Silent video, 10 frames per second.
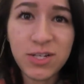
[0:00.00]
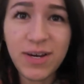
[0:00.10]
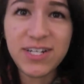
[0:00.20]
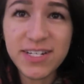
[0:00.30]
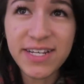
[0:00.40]
I
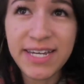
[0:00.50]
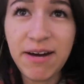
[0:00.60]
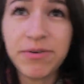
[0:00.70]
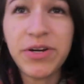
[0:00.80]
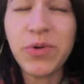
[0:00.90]
just
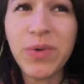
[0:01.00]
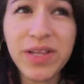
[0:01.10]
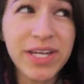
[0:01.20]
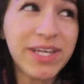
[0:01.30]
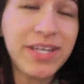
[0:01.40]
encountered a
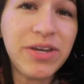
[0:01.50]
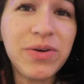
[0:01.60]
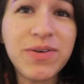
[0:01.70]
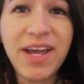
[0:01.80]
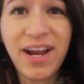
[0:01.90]
really
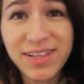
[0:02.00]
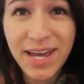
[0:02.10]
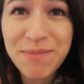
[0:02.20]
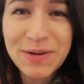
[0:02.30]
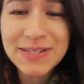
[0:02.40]
cute
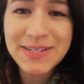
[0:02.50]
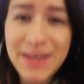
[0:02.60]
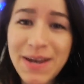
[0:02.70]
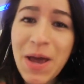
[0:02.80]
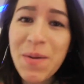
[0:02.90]
airline
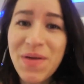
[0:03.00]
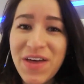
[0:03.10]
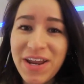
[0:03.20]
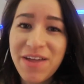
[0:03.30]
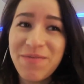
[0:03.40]
person, but then
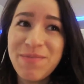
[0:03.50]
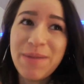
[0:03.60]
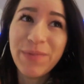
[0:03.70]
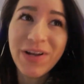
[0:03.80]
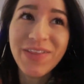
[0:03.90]
I
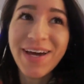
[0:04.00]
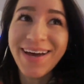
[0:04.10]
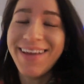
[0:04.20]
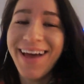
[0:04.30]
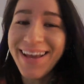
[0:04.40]
remembered that
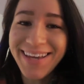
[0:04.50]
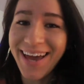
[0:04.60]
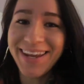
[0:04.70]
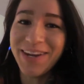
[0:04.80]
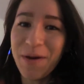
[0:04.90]
I can't
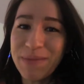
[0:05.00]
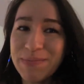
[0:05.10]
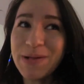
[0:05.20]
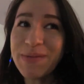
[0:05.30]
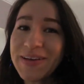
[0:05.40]
hit on
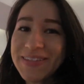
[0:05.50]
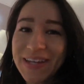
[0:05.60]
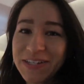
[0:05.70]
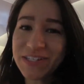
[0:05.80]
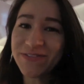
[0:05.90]
people because then I'll
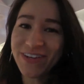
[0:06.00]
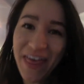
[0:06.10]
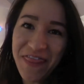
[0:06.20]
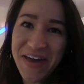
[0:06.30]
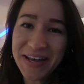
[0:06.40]
just
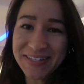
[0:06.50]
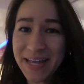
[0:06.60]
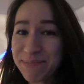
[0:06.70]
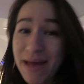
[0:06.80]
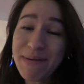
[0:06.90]
forget things,
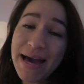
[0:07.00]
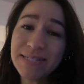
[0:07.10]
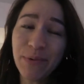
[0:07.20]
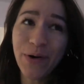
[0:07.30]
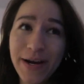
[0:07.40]
like my
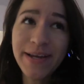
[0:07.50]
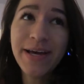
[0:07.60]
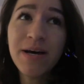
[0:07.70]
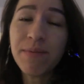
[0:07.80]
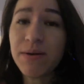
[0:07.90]
passport.
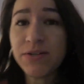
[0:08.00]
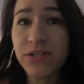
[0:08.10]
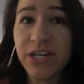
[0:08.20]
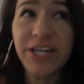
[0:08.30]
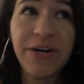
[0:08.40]
But he was
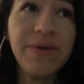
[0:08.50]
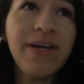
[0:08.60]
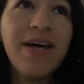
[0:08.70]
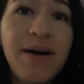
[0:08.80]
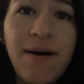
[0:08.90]
really cute.
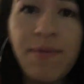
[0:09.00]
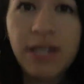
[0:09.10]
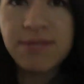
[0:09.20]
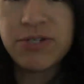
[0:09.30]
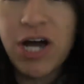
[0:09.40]
Bought
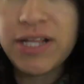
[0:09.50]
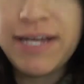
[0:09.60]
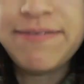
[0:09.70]
some chocolate.